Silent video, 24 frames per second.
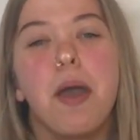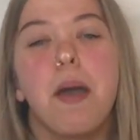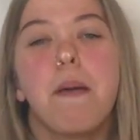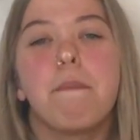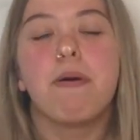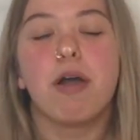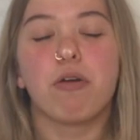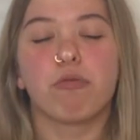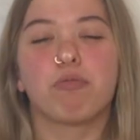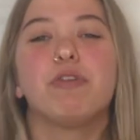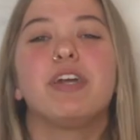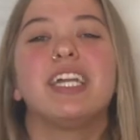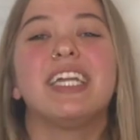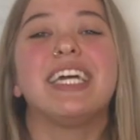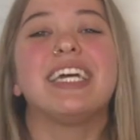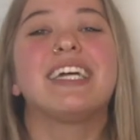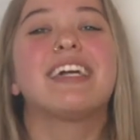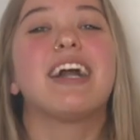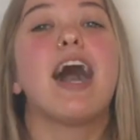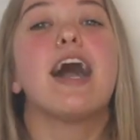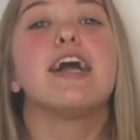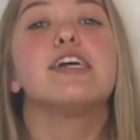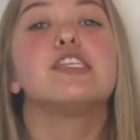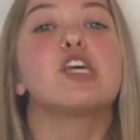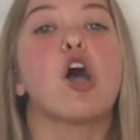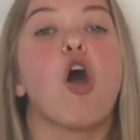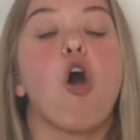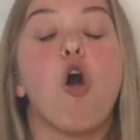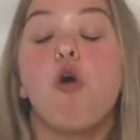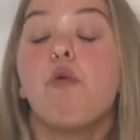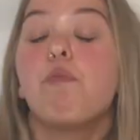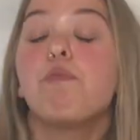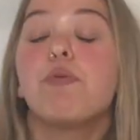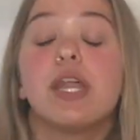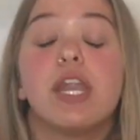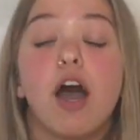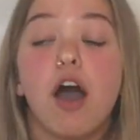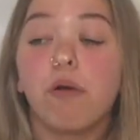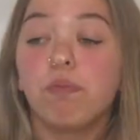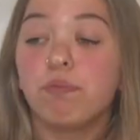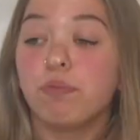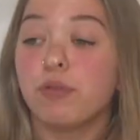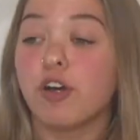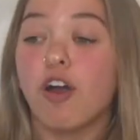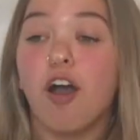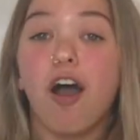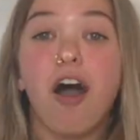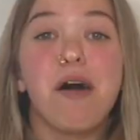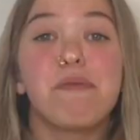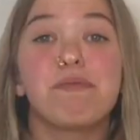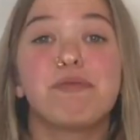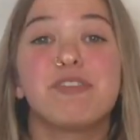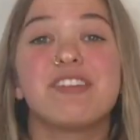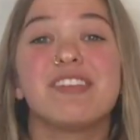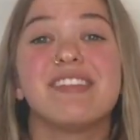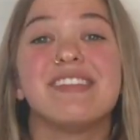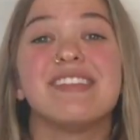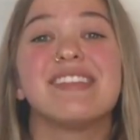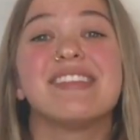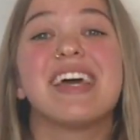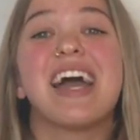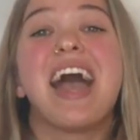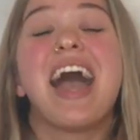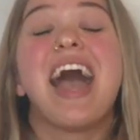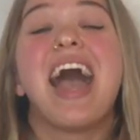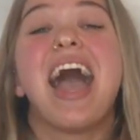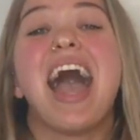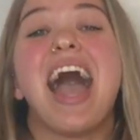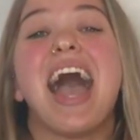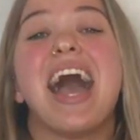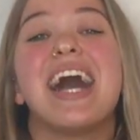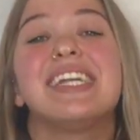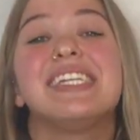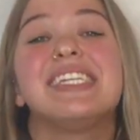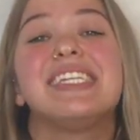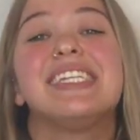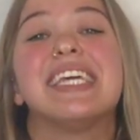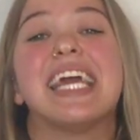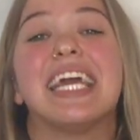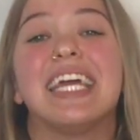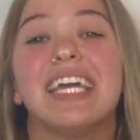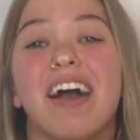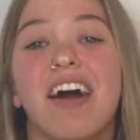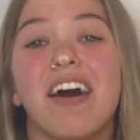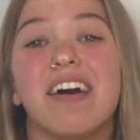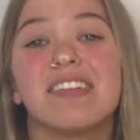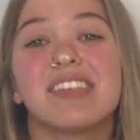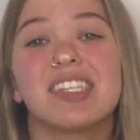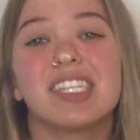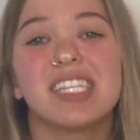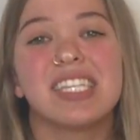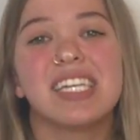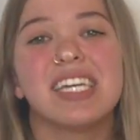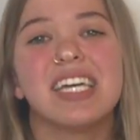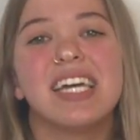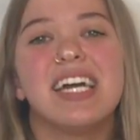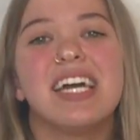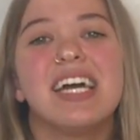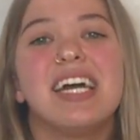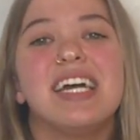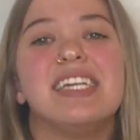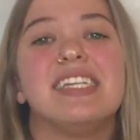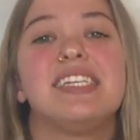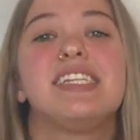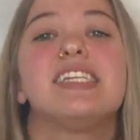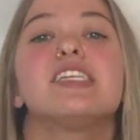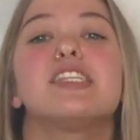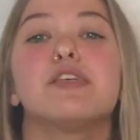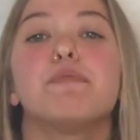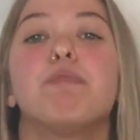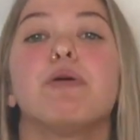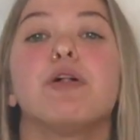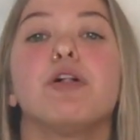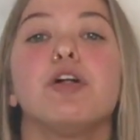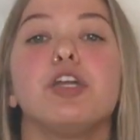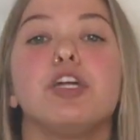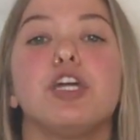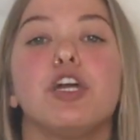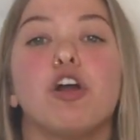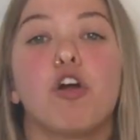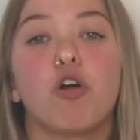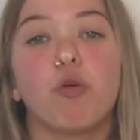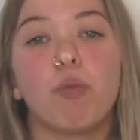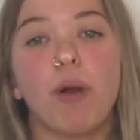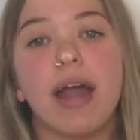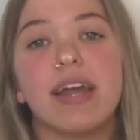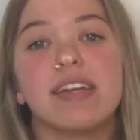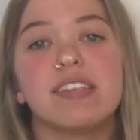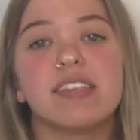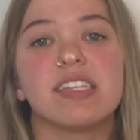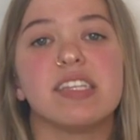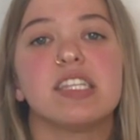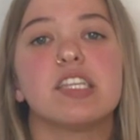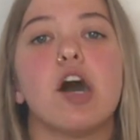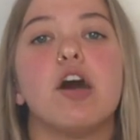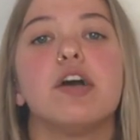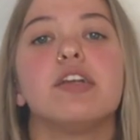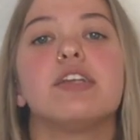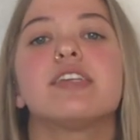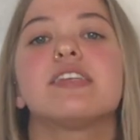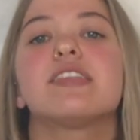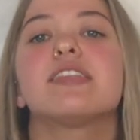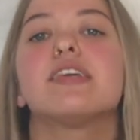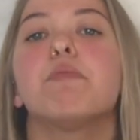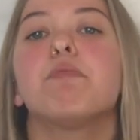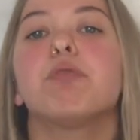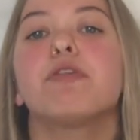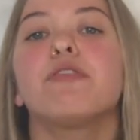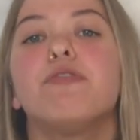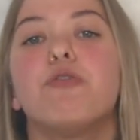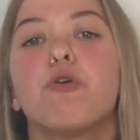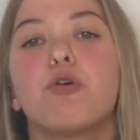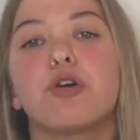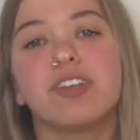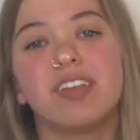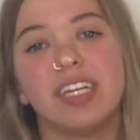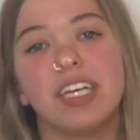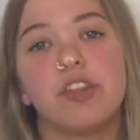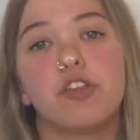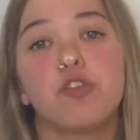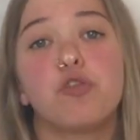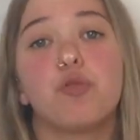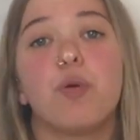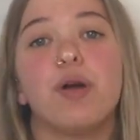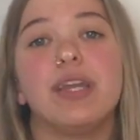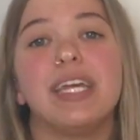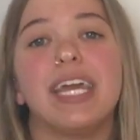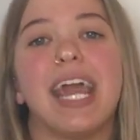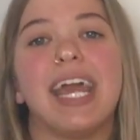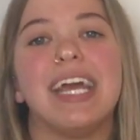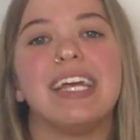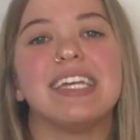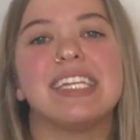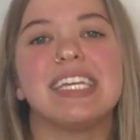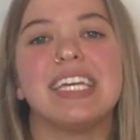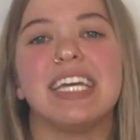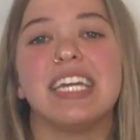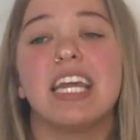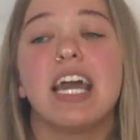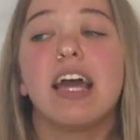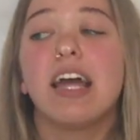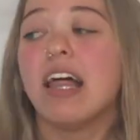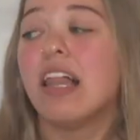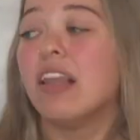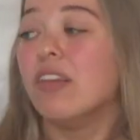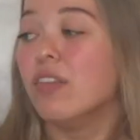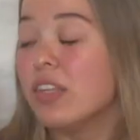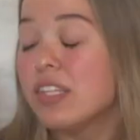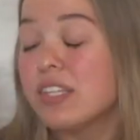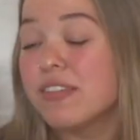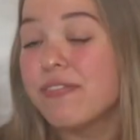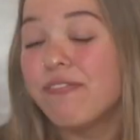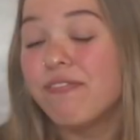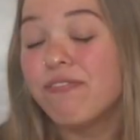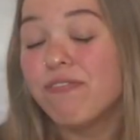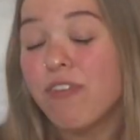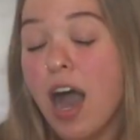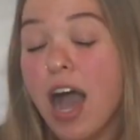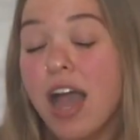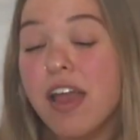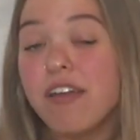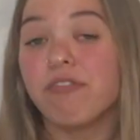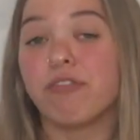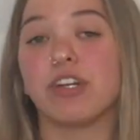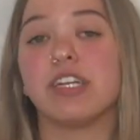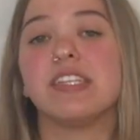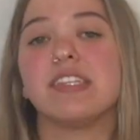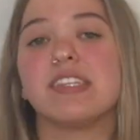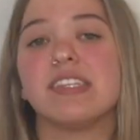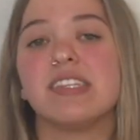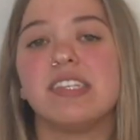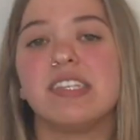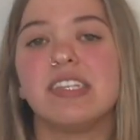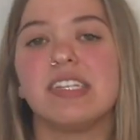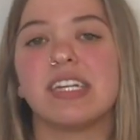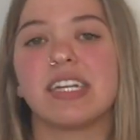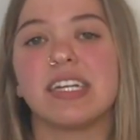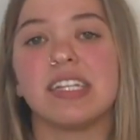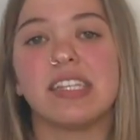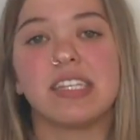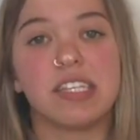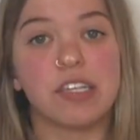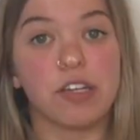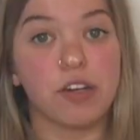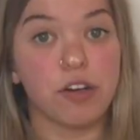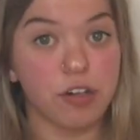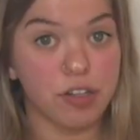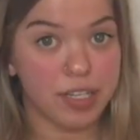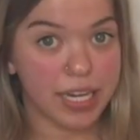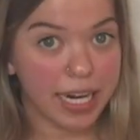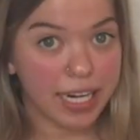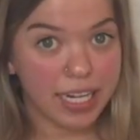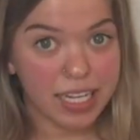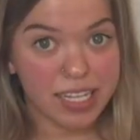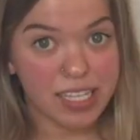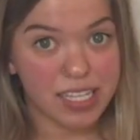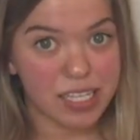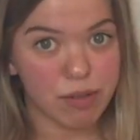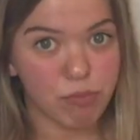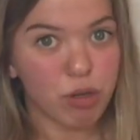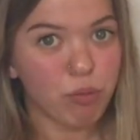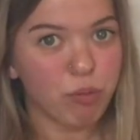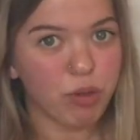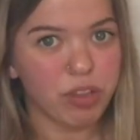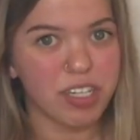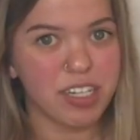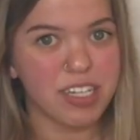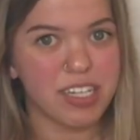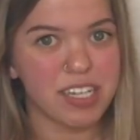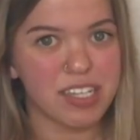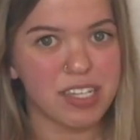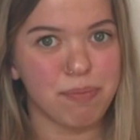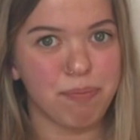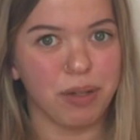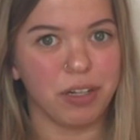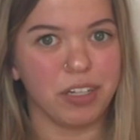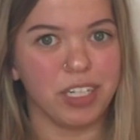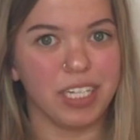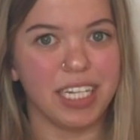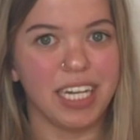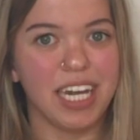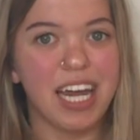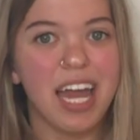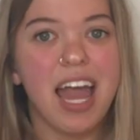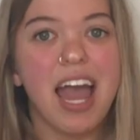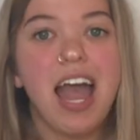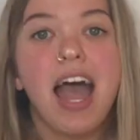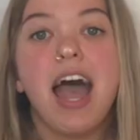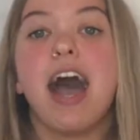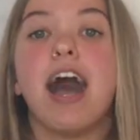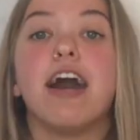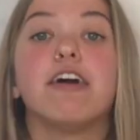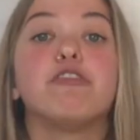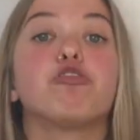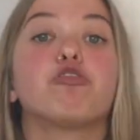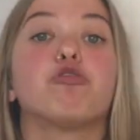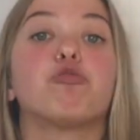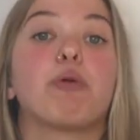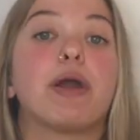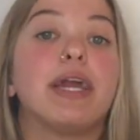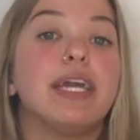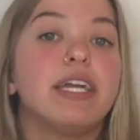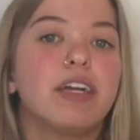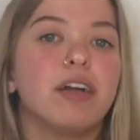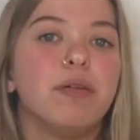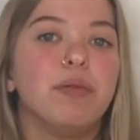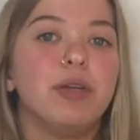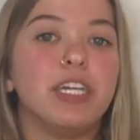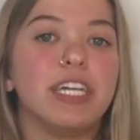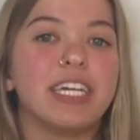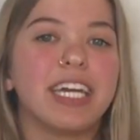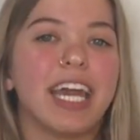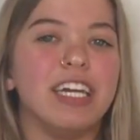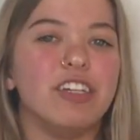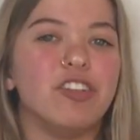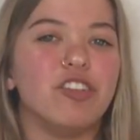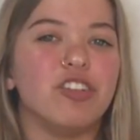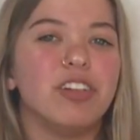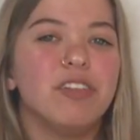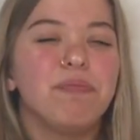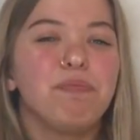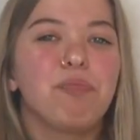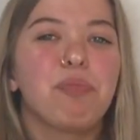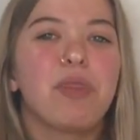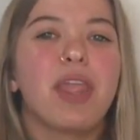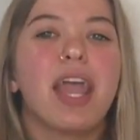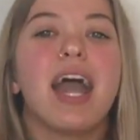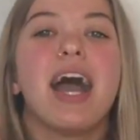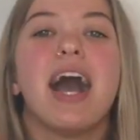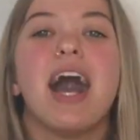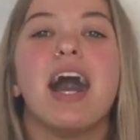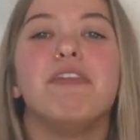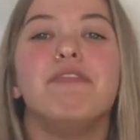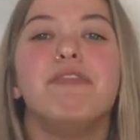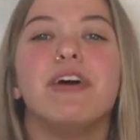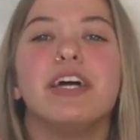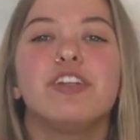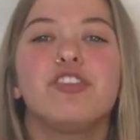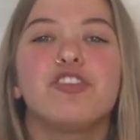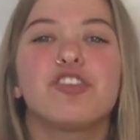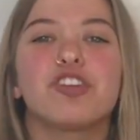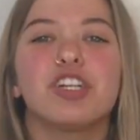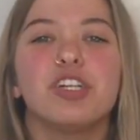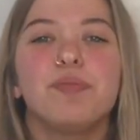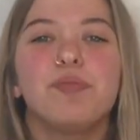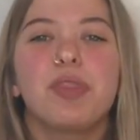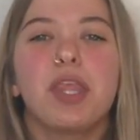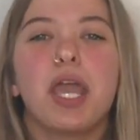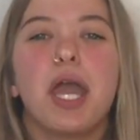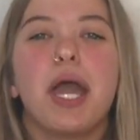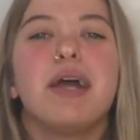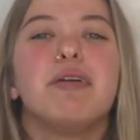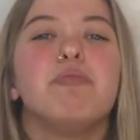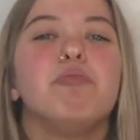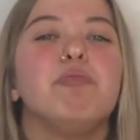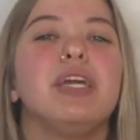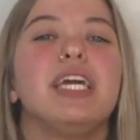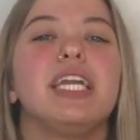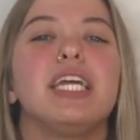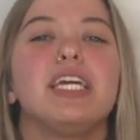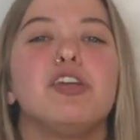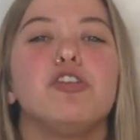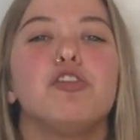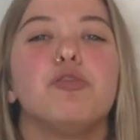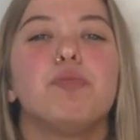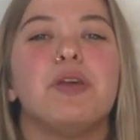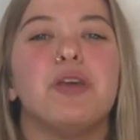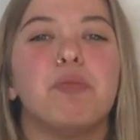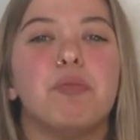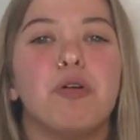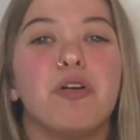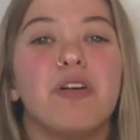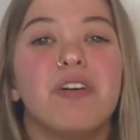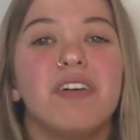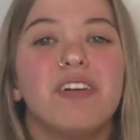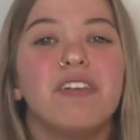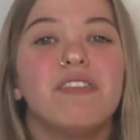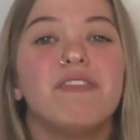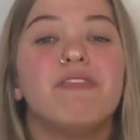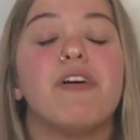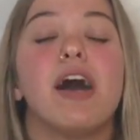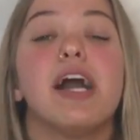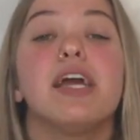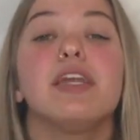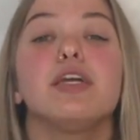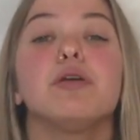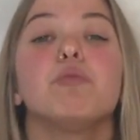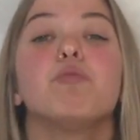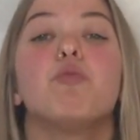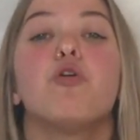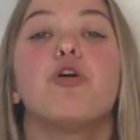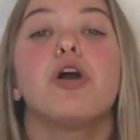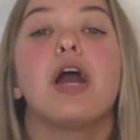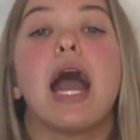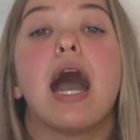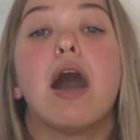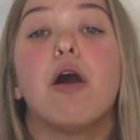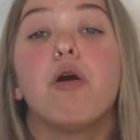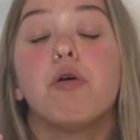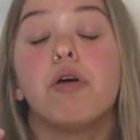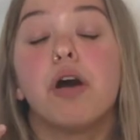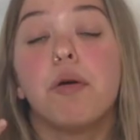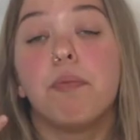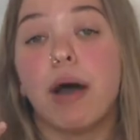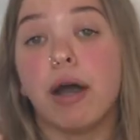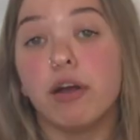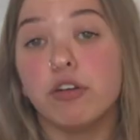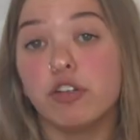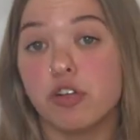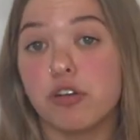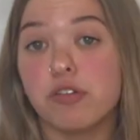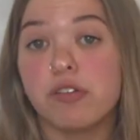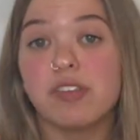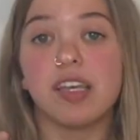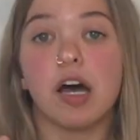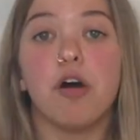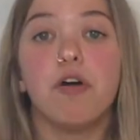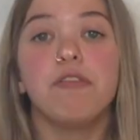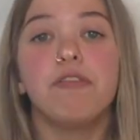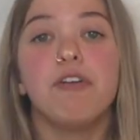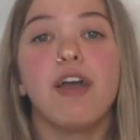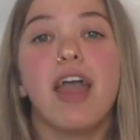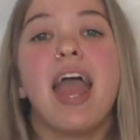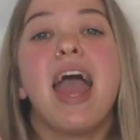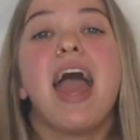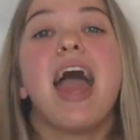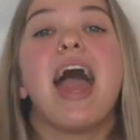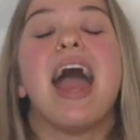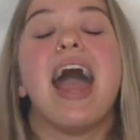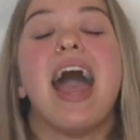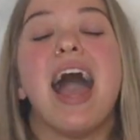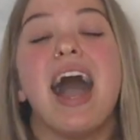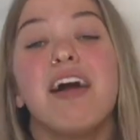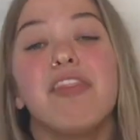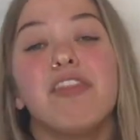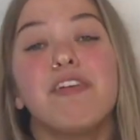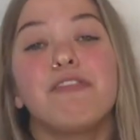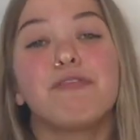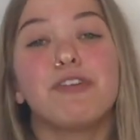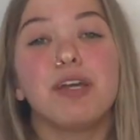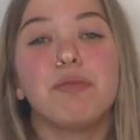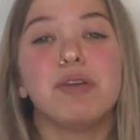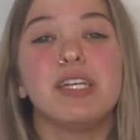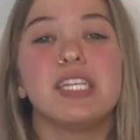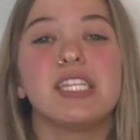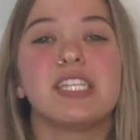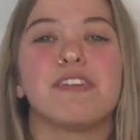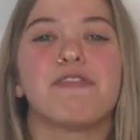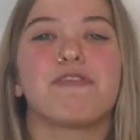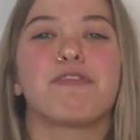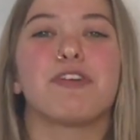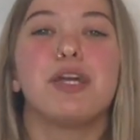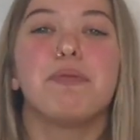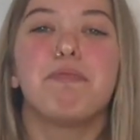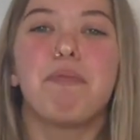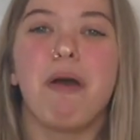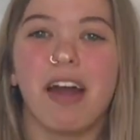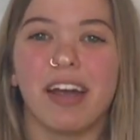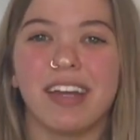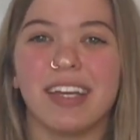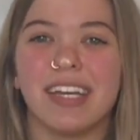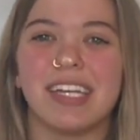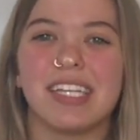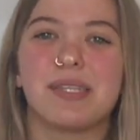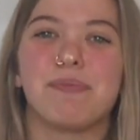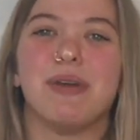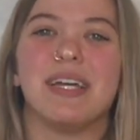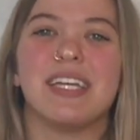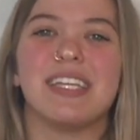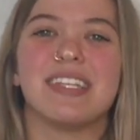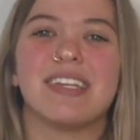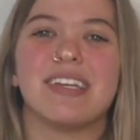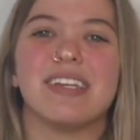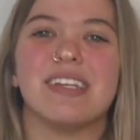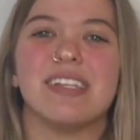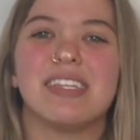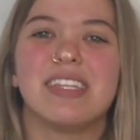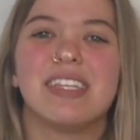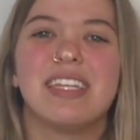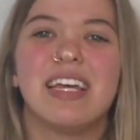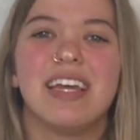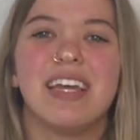But really, guys, open up your options and date us. Disability Horizons on December 14th, 2018 lists 5 reasons to consider dating someone with a disability as great communication, adventure, meeting new people, finding more out about yourself, and the freebies of free parking spaces.